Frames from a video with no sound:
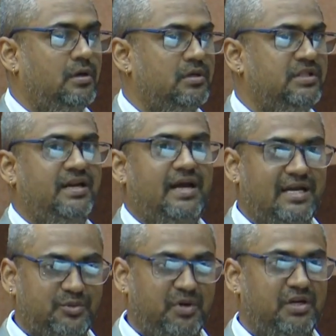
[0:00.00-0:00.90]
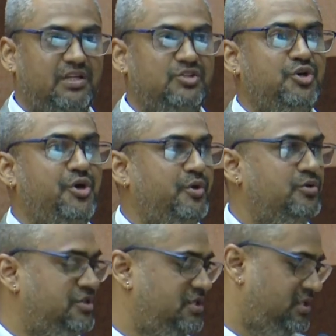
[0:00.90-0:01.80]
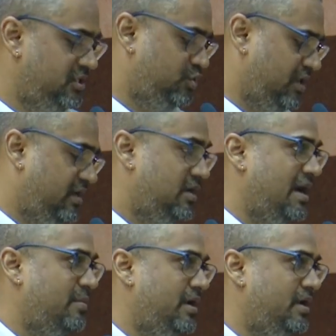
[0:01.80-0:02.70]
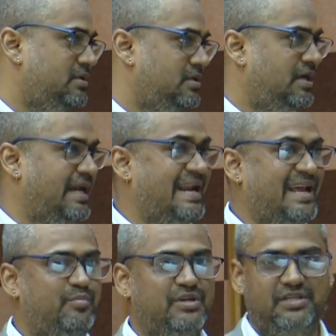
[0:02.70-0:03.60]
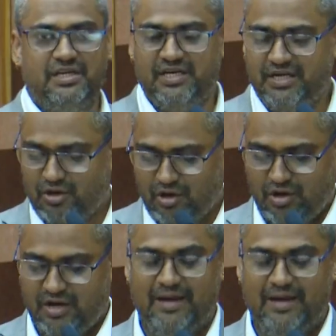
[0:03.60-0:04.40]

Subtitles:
But then, as per institutes, this one, can I present it or not?